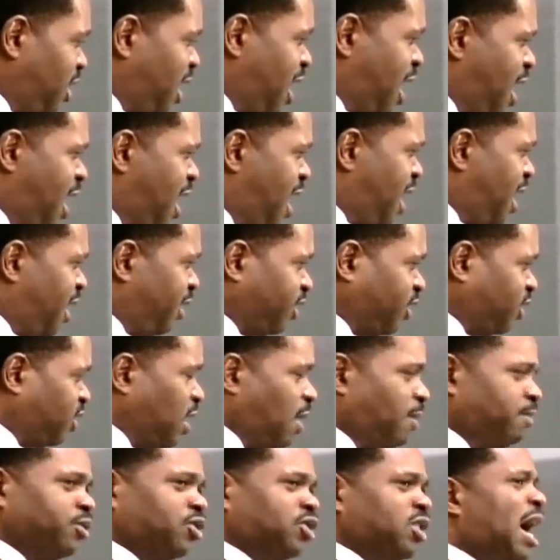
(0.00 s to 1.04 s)
Yes,
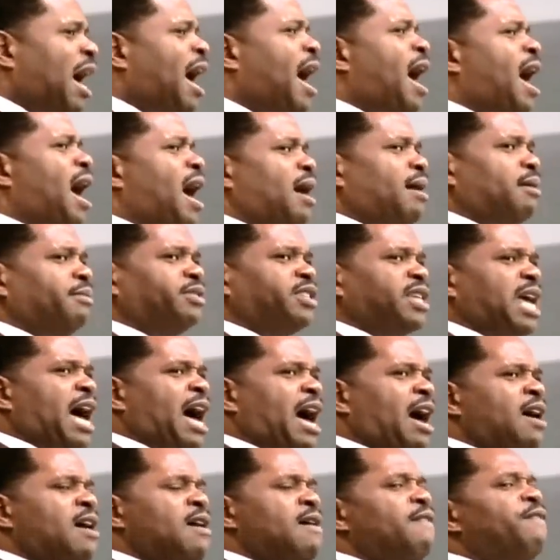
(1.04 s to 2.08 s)
sometimes
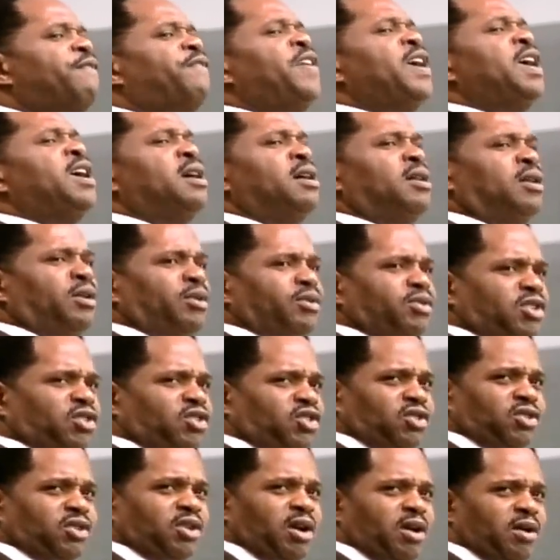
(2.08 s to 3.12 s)
I feel
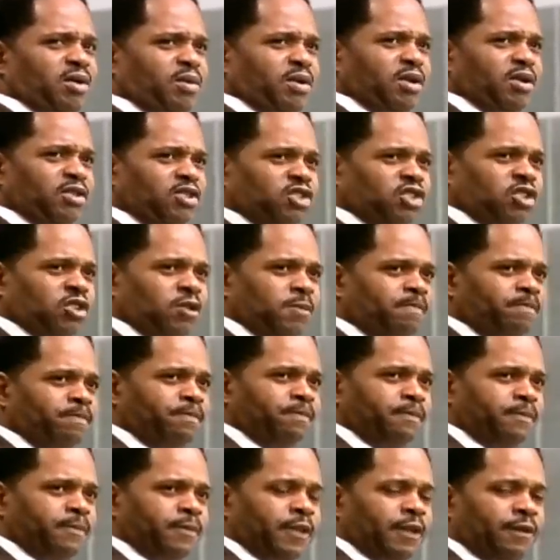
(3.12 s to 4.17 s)
discouraged
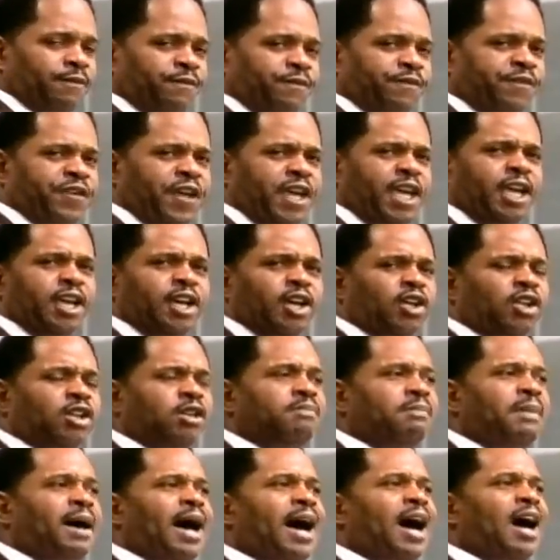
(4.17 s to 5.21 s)
and
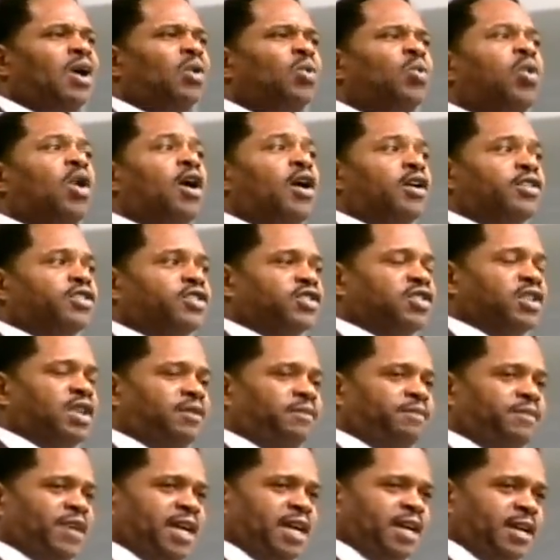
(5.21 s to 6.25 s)
feel my works
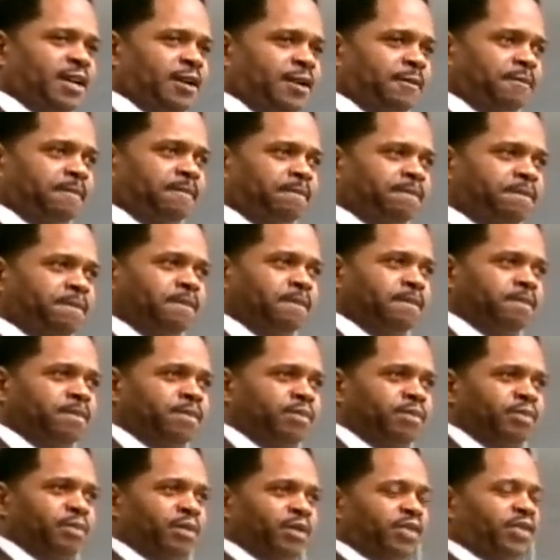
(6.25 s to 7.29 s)
in vain.
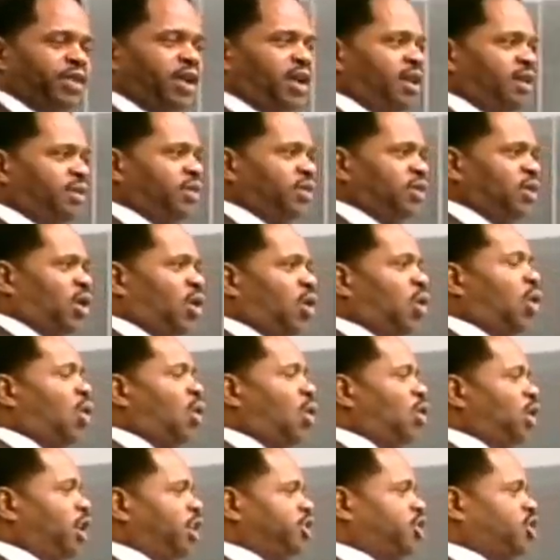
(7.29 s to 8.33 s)
But then the
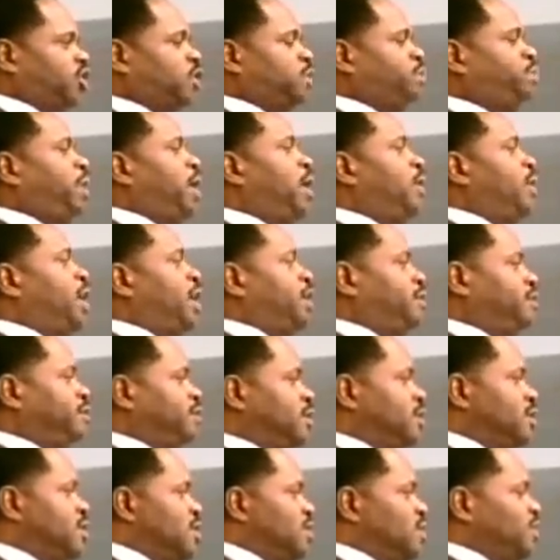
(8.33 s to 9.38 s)
Holy Spirit
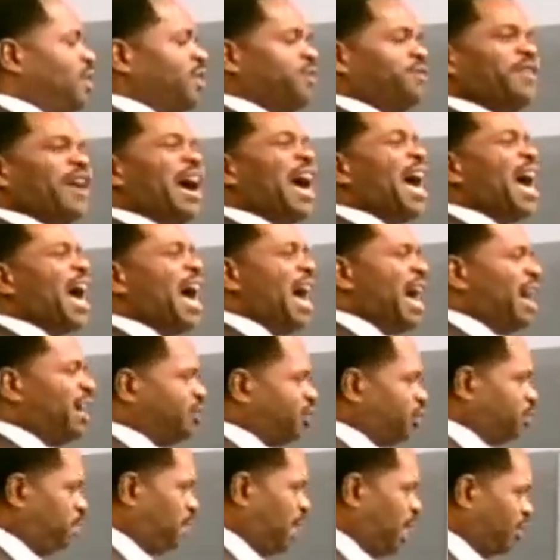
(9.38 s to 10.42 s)

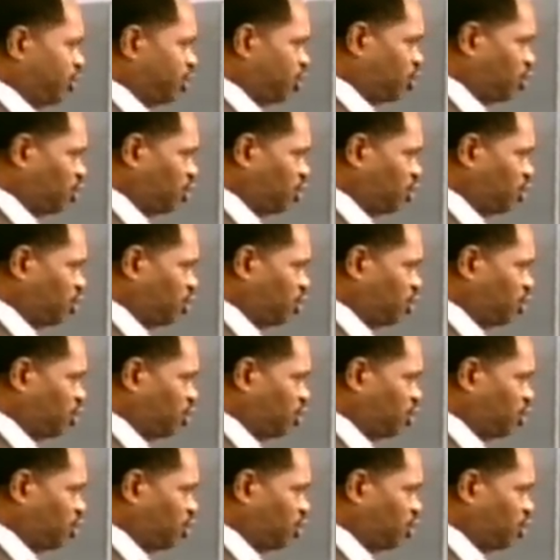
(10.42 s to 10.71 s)
revives my